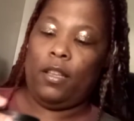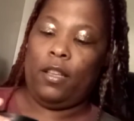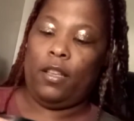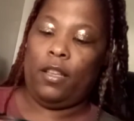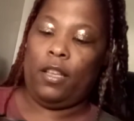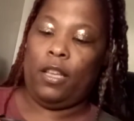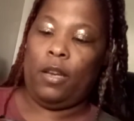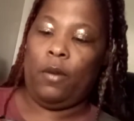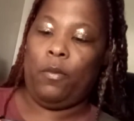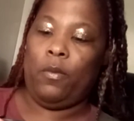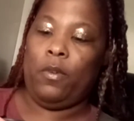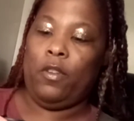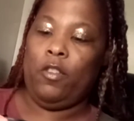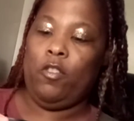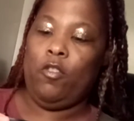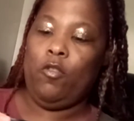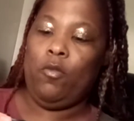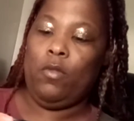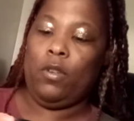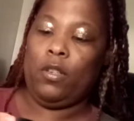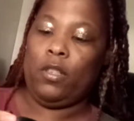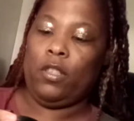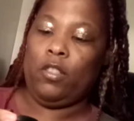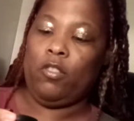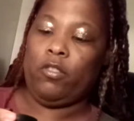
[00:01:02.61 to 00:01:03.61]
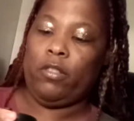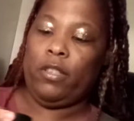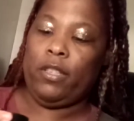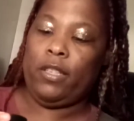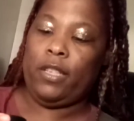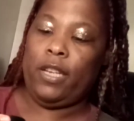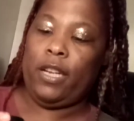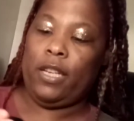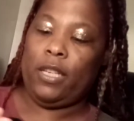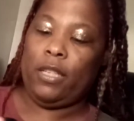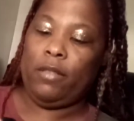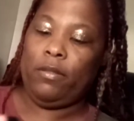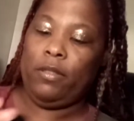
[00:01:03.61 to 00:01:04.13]
And when you want to drink
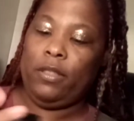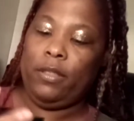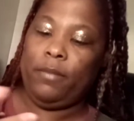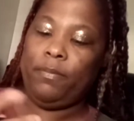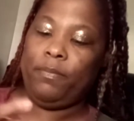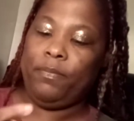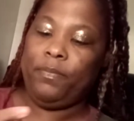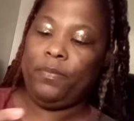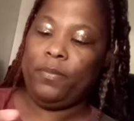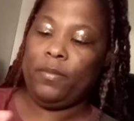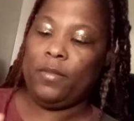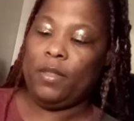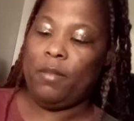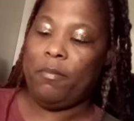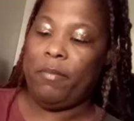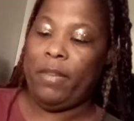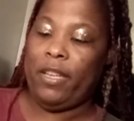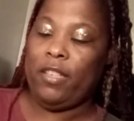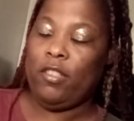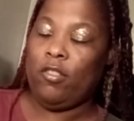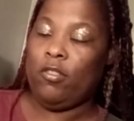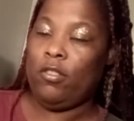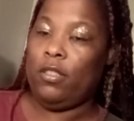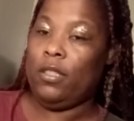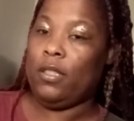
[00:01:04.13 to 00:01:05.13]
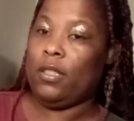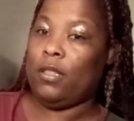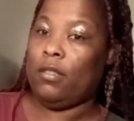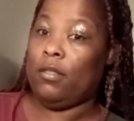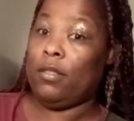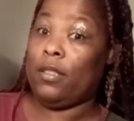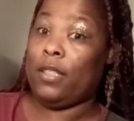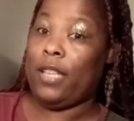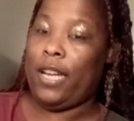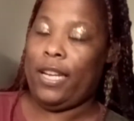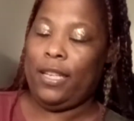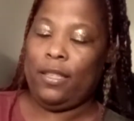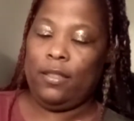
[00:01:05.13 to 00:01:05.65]
out of it, make sure it's
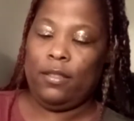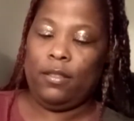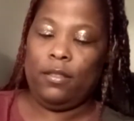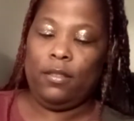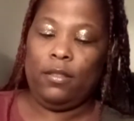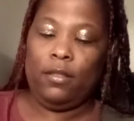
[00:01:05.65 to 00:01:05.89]
on tight.